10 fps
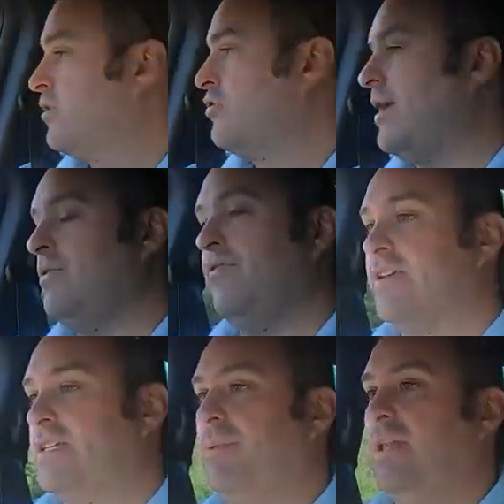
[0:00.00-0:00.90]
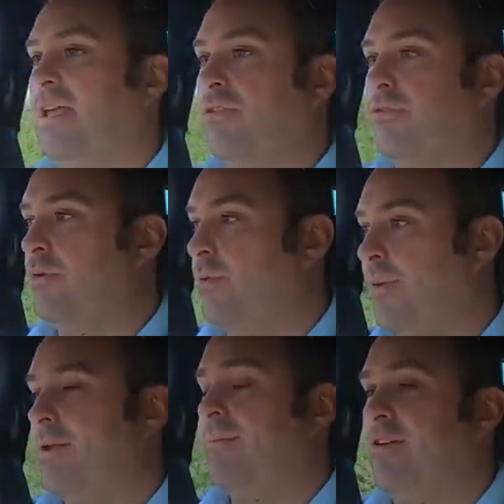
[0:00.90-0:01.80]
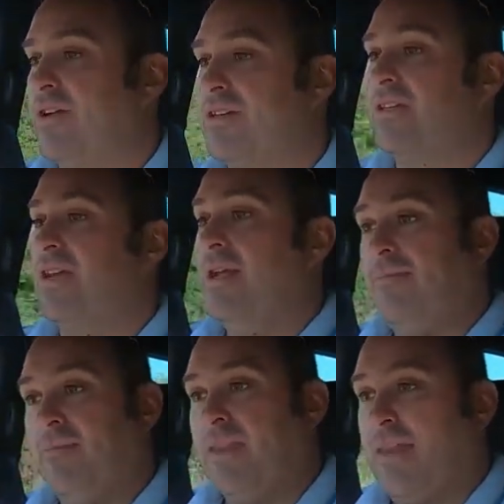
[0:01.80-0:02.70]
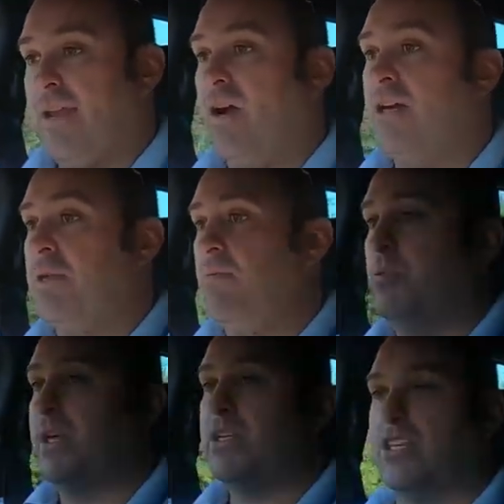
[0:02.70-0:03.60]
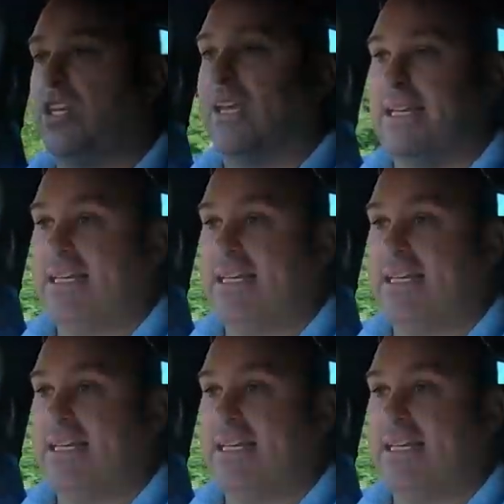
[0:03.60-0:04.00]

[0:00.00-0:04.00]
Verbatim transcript: great visibility through the wing mirrors they're nice and big so you can